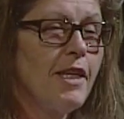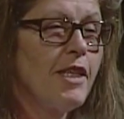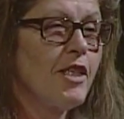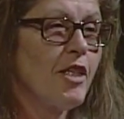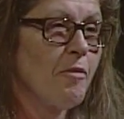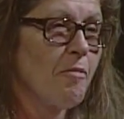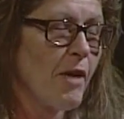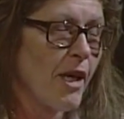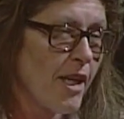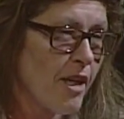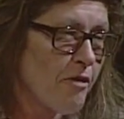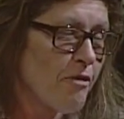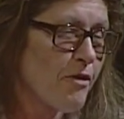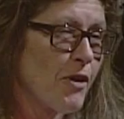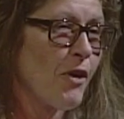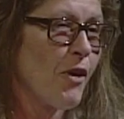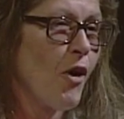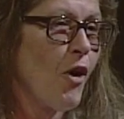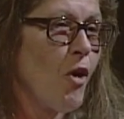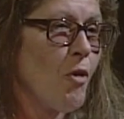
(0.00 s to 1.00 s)
To make it
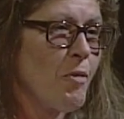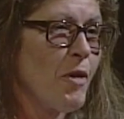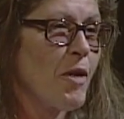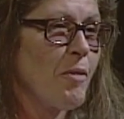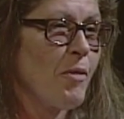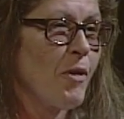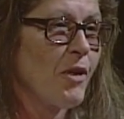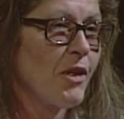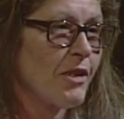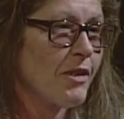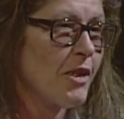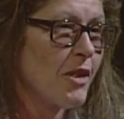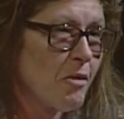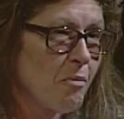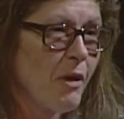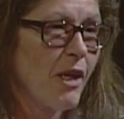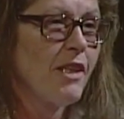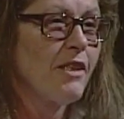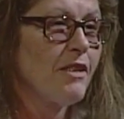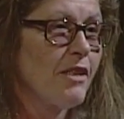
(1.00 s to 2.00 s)
all people, because this
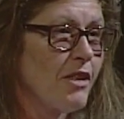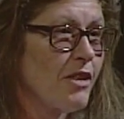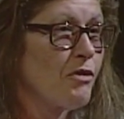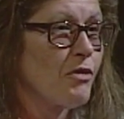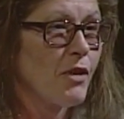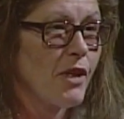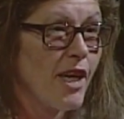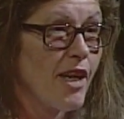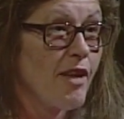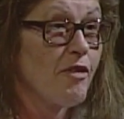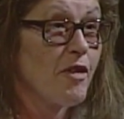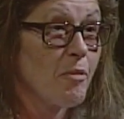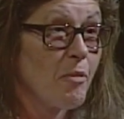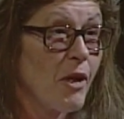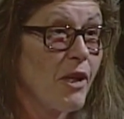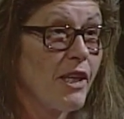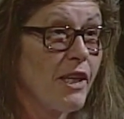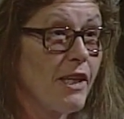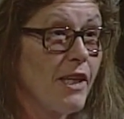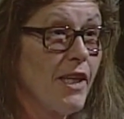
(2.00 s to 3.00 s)
medicine is for
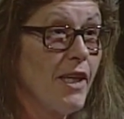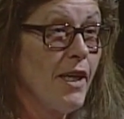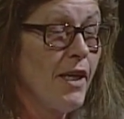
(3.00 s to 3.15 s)
everybody.